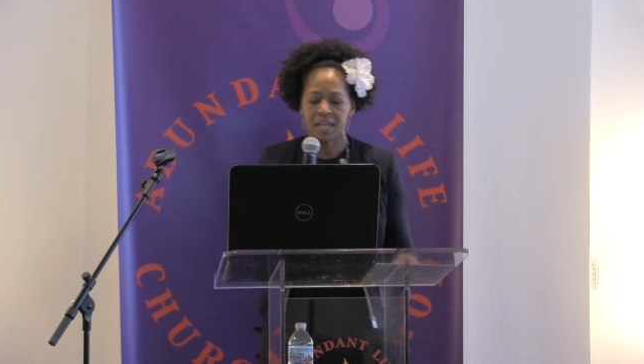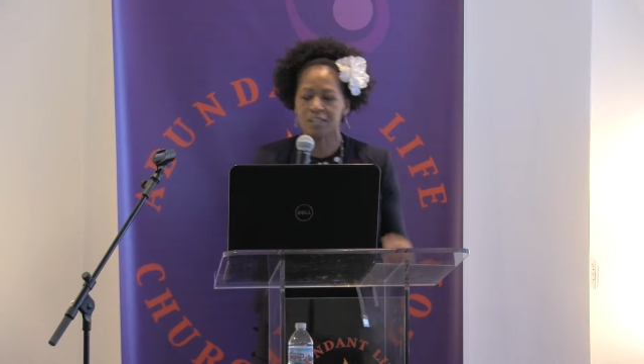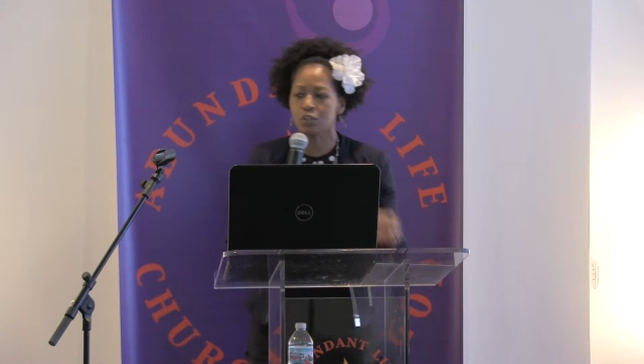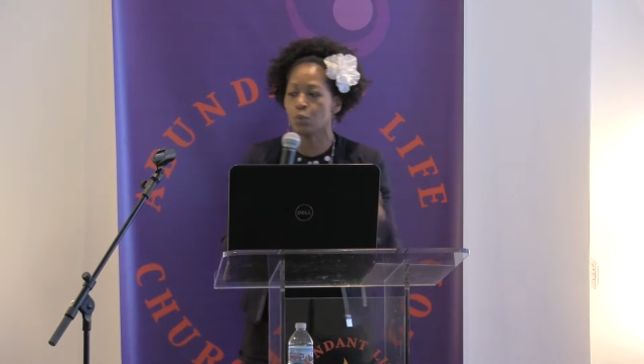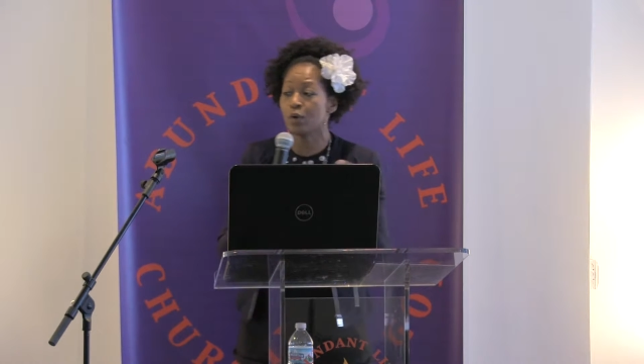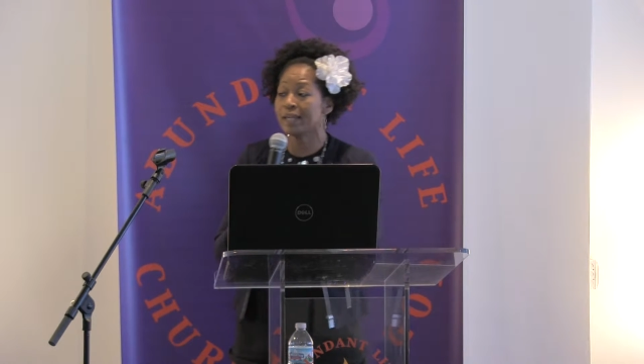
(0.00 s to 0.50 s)

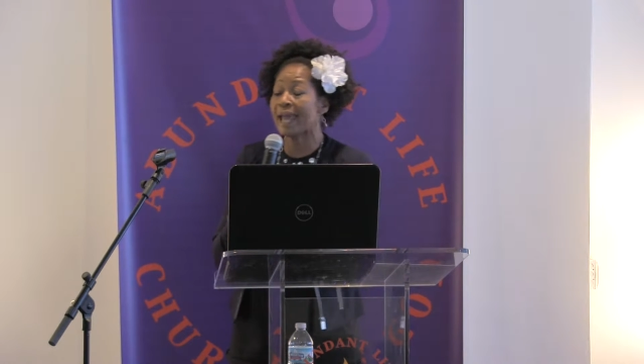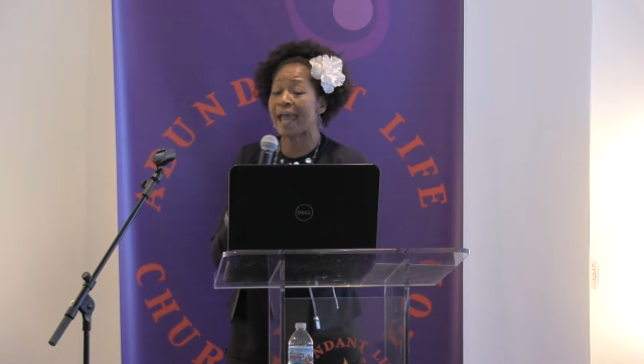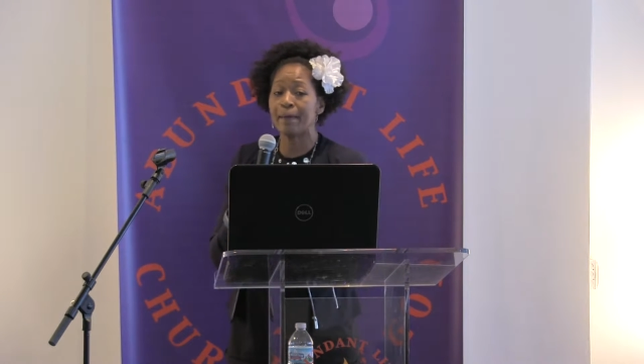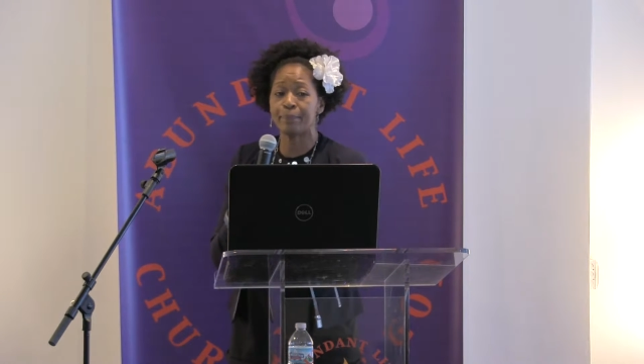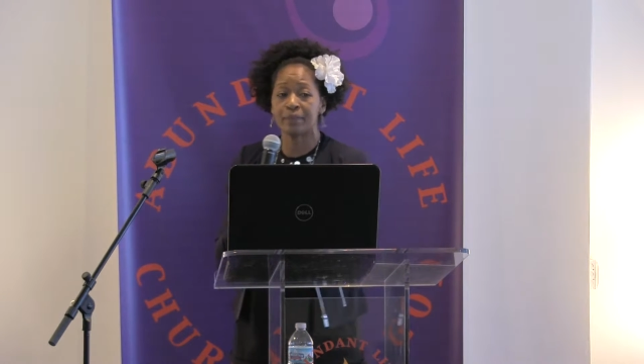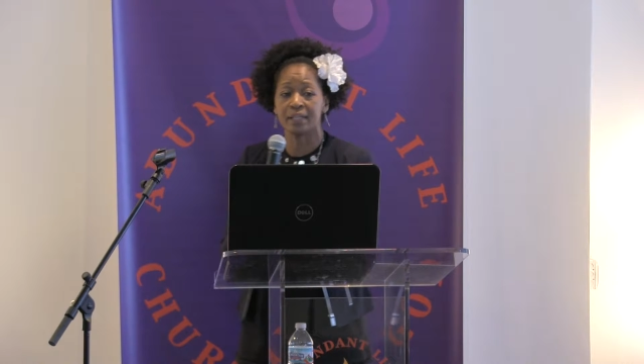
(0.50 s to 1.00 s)
And so what
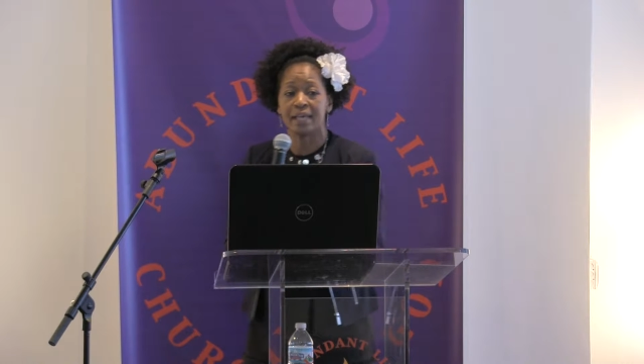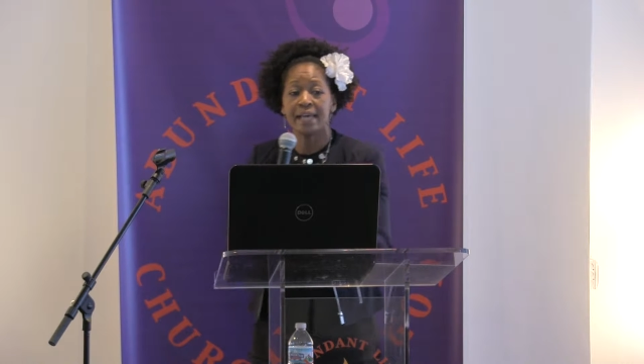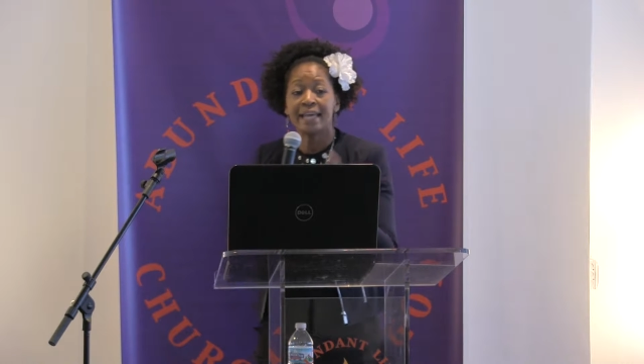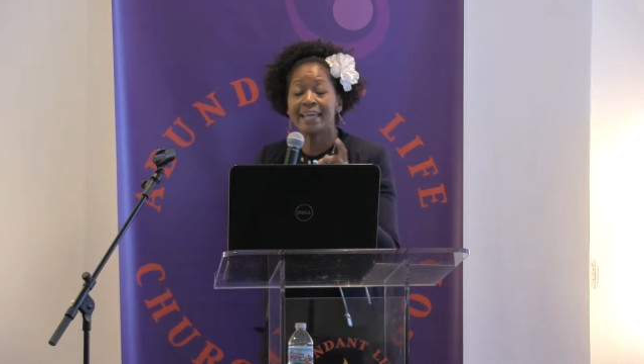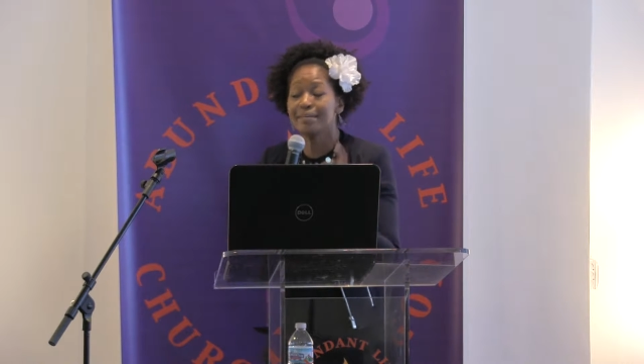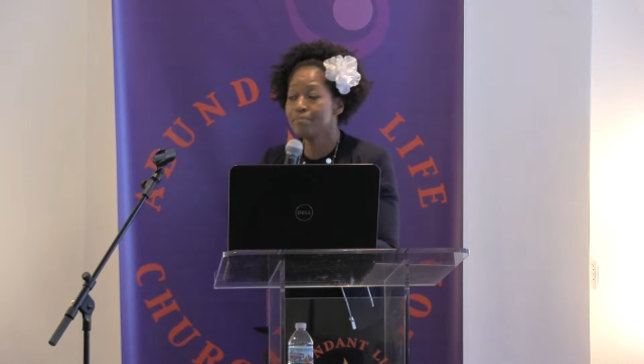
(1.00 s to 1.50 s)
happened?
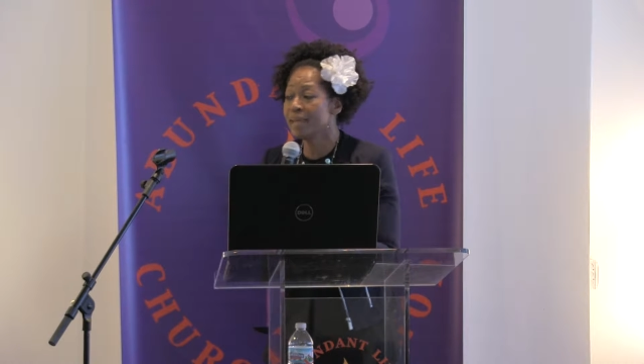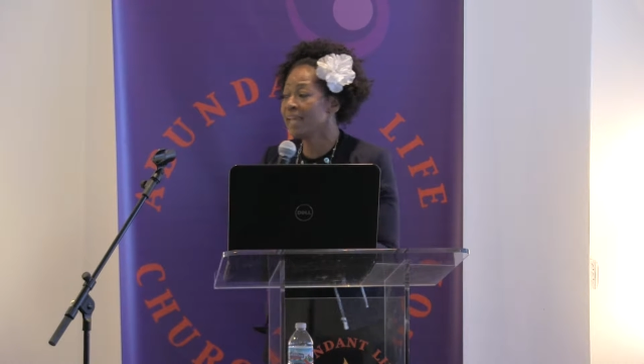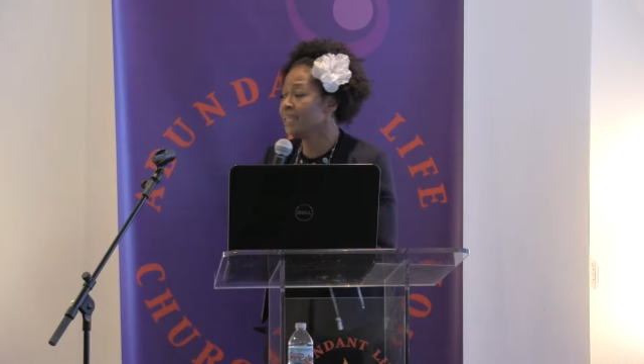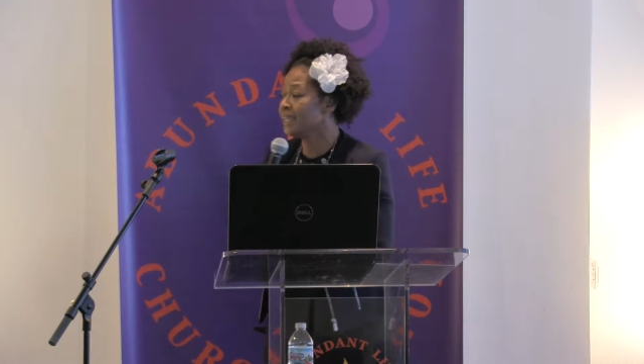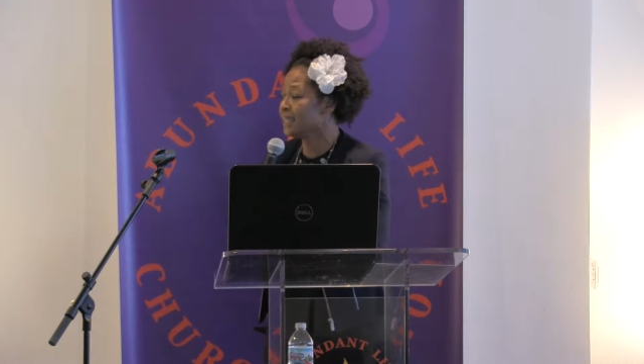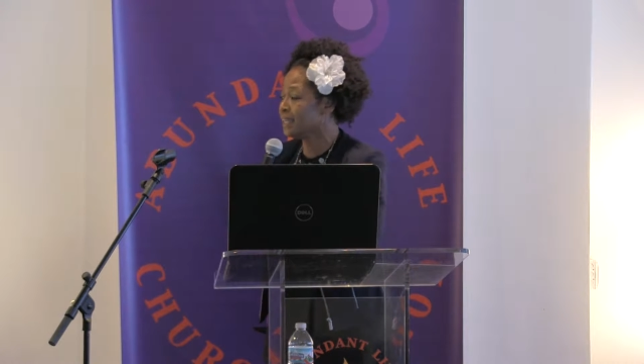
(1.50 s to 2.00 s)

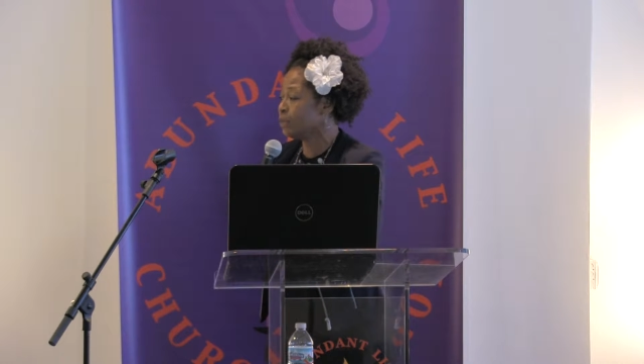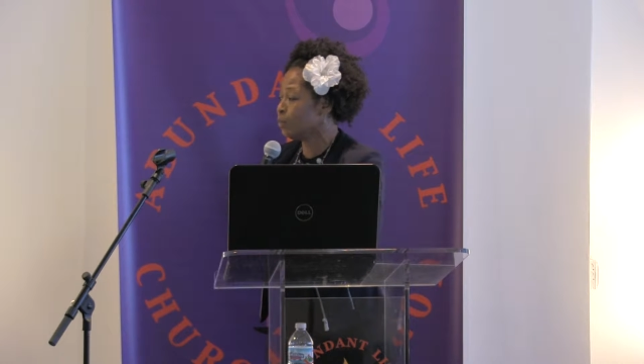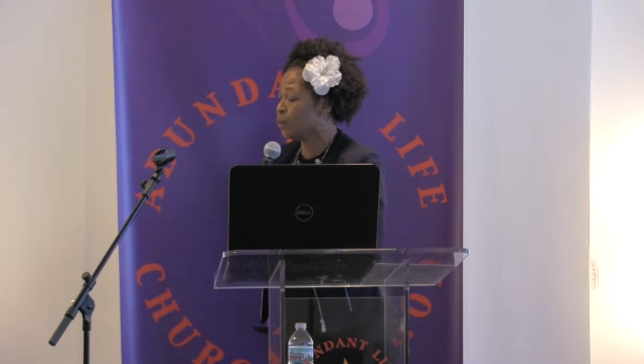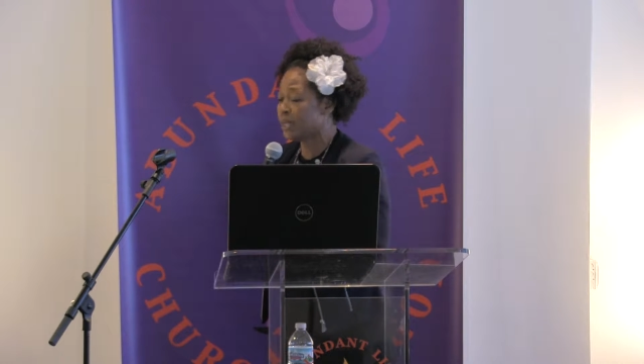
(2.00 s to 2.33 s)
Immediately